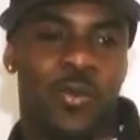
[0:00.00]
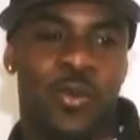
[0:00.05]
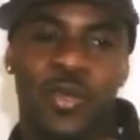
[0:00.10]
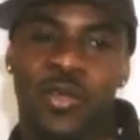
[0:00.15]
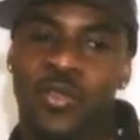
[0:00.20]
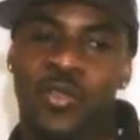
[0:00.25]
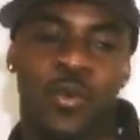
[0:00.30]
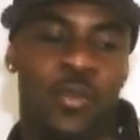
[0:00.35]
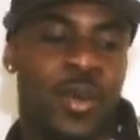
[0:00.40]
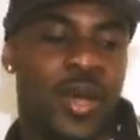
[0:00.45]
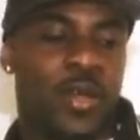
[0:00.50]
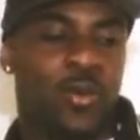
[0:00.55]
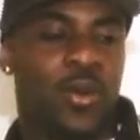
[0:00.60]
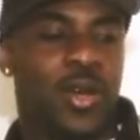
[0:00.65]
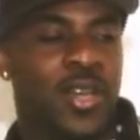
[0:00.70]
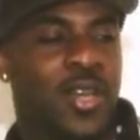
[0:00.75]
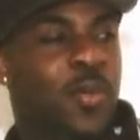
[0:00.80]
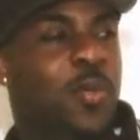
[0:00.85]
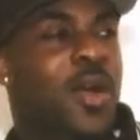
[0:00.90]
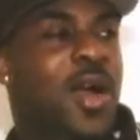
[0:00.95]
But no matter
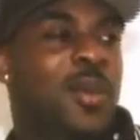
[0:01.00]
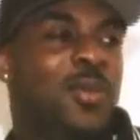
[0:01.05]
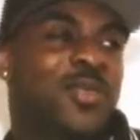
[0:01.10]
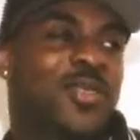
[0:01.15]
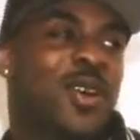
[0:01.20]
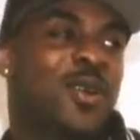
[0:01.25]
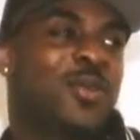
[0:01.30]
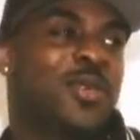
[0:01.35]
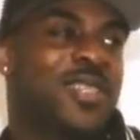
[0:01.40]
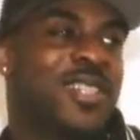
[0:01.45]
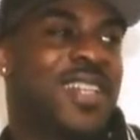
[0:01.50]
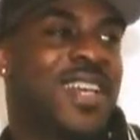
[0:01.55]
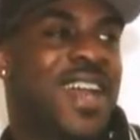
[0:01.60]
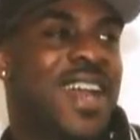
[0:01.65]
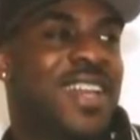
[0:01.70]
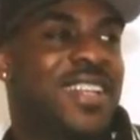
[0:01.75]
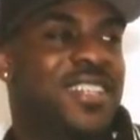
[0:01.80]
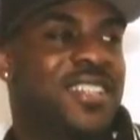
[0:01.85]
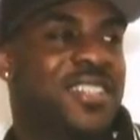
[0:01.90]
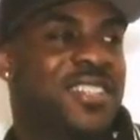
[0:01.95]
what, hip hop is always the
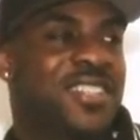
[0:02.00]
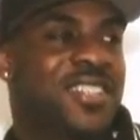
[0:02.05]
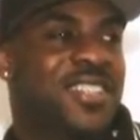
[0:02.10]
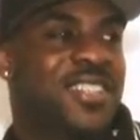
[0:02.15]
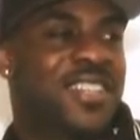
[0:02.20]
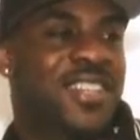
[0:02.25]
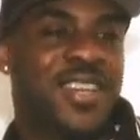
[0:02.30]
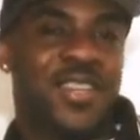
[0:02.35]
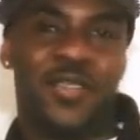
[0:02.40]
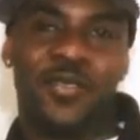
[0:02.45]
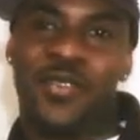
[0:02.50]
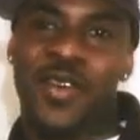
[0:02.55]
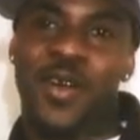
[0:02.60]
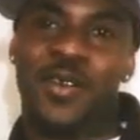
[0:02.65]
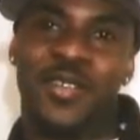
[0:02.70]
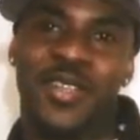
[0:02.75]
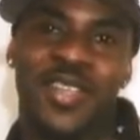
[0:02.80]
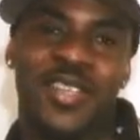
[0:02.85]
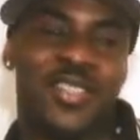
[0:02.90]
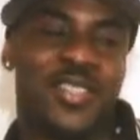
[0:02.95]
catalyst and the
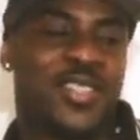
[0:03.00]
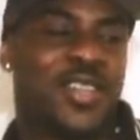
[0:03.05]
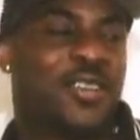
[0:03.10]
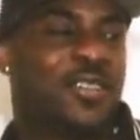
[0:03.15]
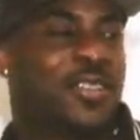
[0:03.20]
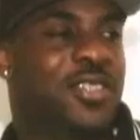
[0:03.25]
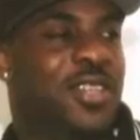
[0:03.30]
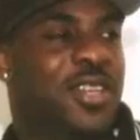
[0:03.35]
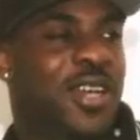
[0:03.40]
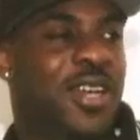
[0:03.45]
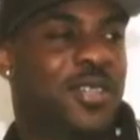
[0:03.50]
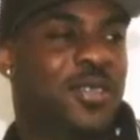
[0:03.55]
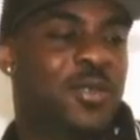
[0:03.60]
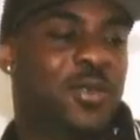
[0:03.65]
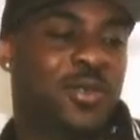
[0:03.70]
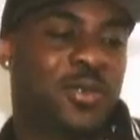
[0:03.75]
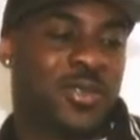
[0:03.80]
foundation of everything I do.